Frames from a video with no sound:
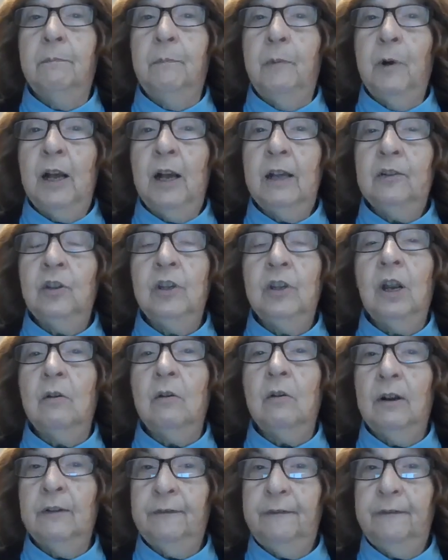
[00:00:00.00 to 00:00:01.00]
but you
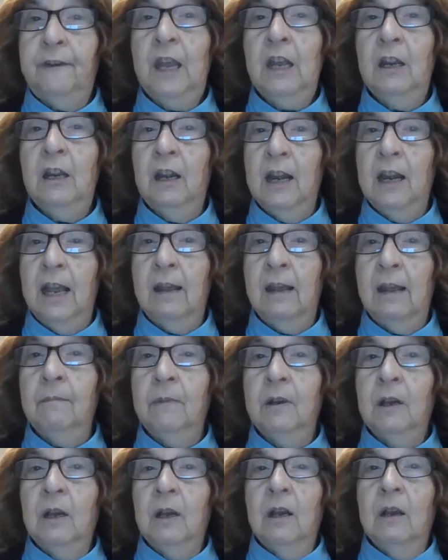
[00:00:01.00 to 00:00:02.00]
know a fake
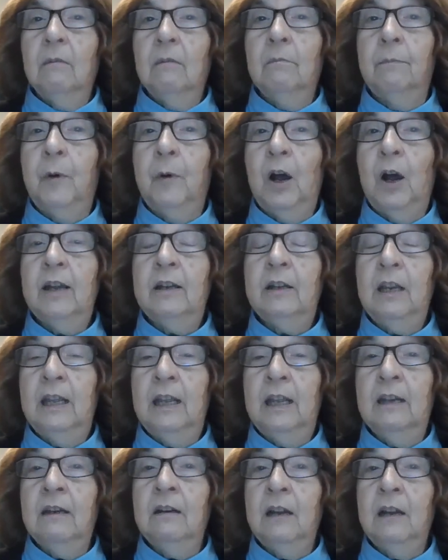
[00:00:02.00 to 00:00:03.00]
name but
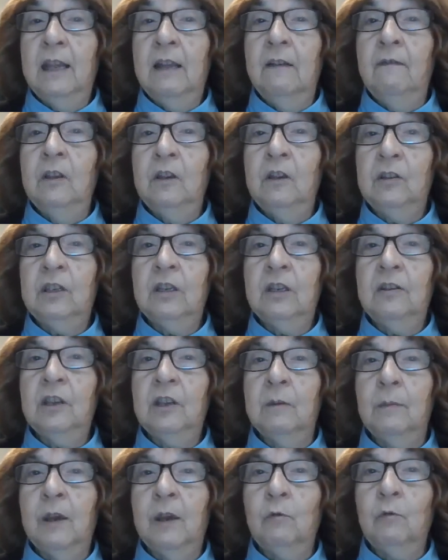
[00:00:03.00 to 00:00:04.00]
in in the
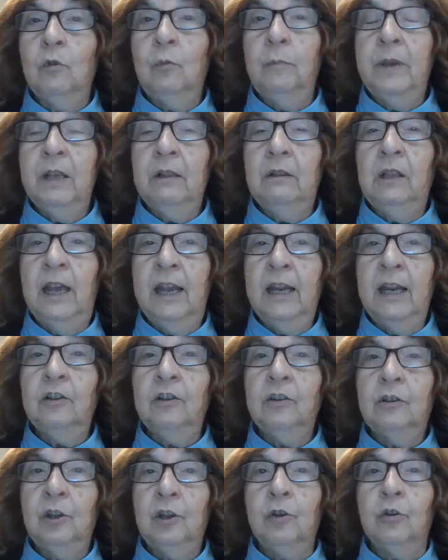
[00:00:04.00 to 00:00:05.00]
system it will be
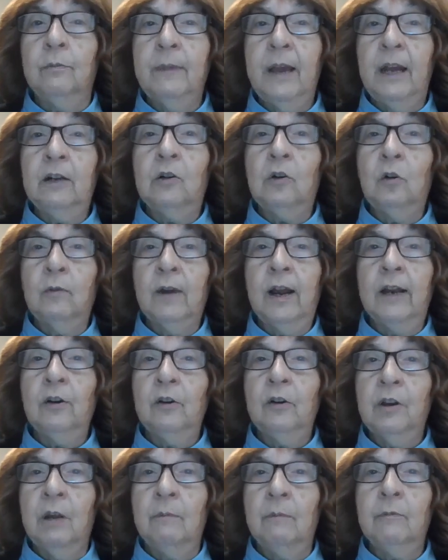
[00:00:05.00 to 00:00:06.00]
linked to your medical
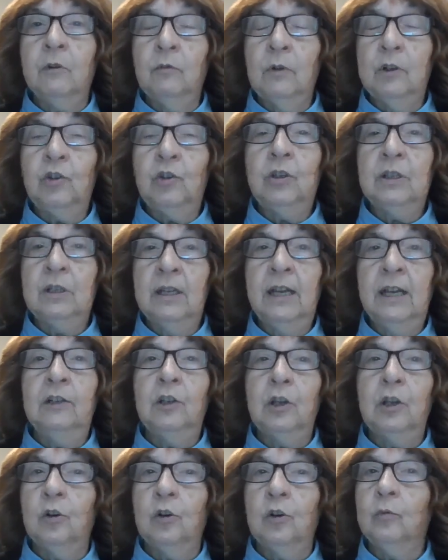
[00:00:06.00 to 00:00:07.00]
record number which is linked
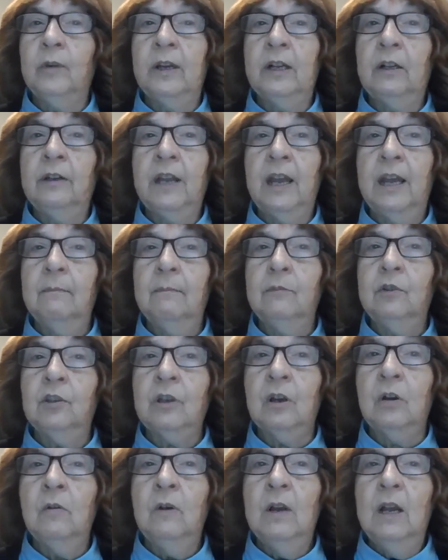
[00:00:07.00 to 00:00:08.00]
to your real name
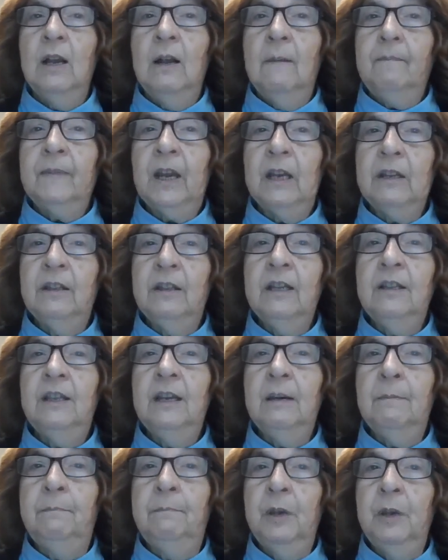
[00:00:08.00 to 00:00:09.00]
so I think
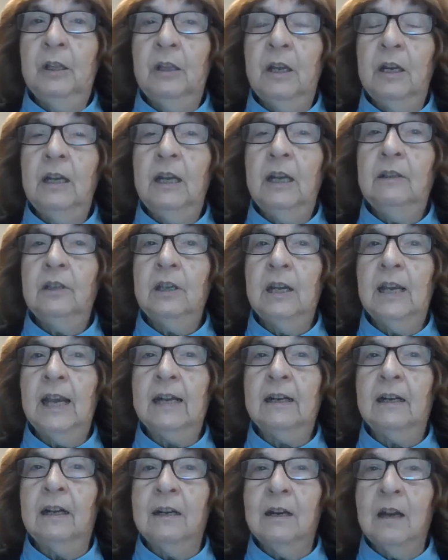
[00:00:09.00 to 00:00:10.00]
the ability to
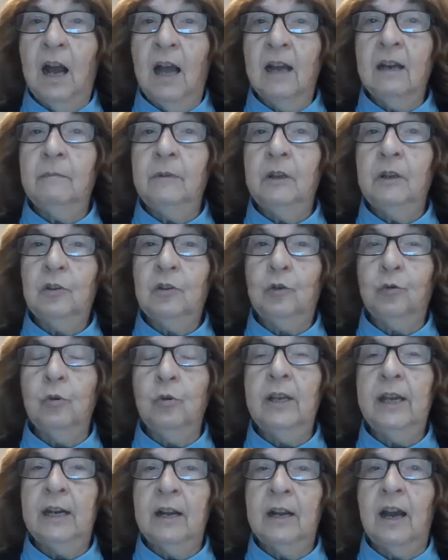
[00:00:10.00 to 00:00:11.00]
get anonymous,
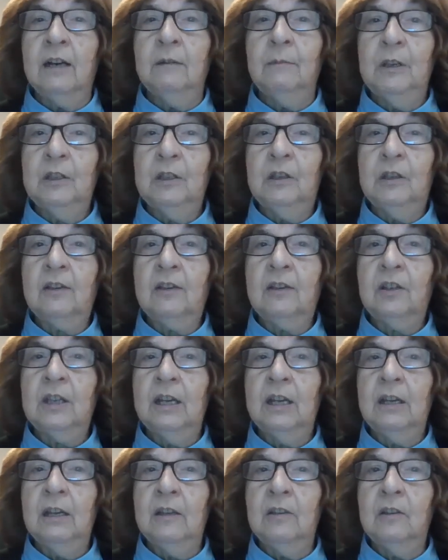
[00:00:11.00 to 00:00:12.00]
truly anonymous
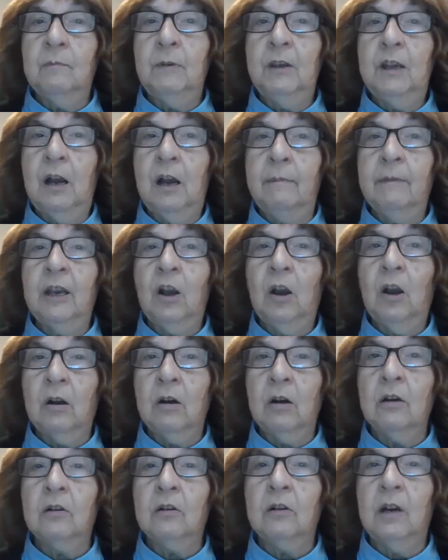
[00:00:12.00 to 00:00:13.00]
testing is becoming
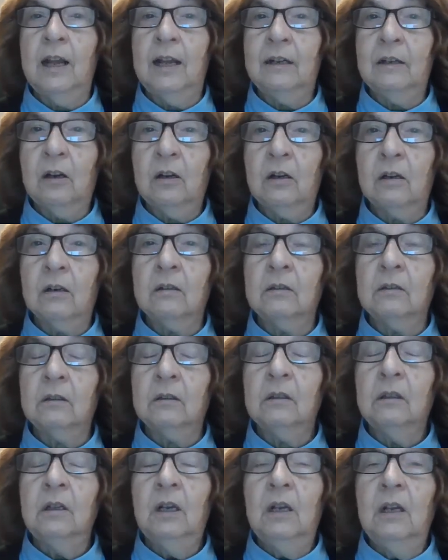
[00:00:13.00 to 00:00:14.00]
harder and harder.